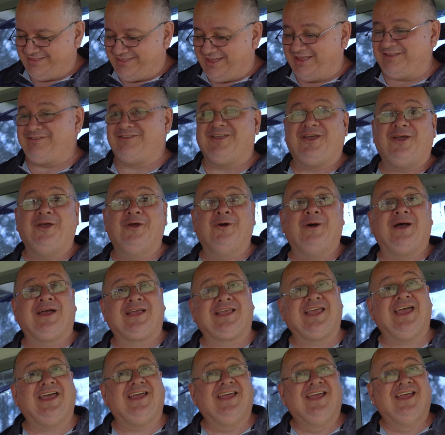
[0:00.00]
They do.
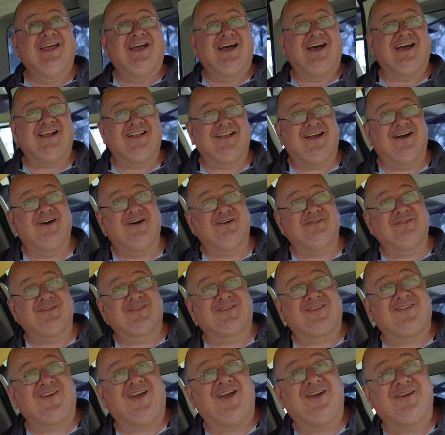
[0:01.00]
Okay. I
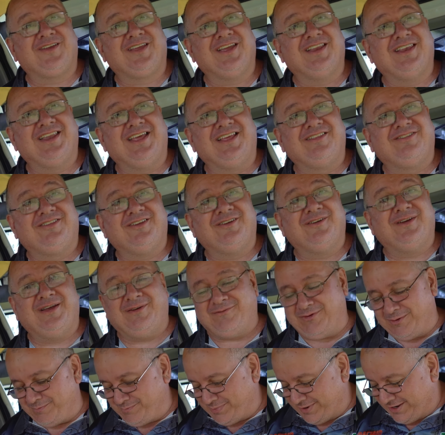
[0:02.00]
was joking. They do
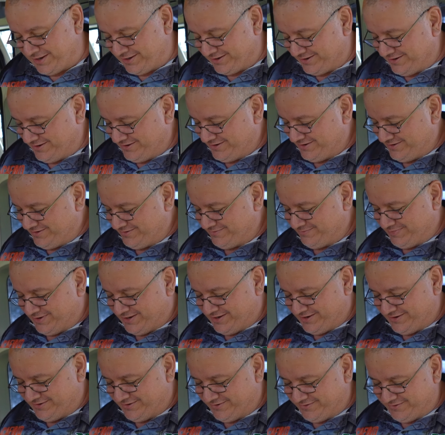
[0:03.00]
have a butter
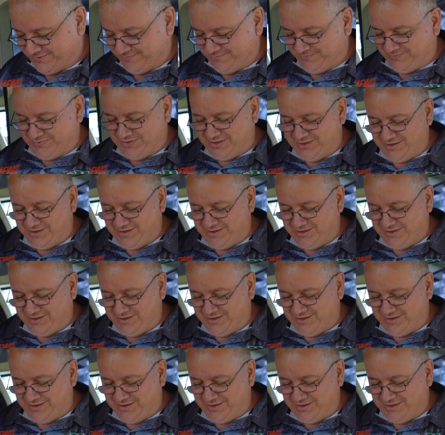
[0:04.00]
knife.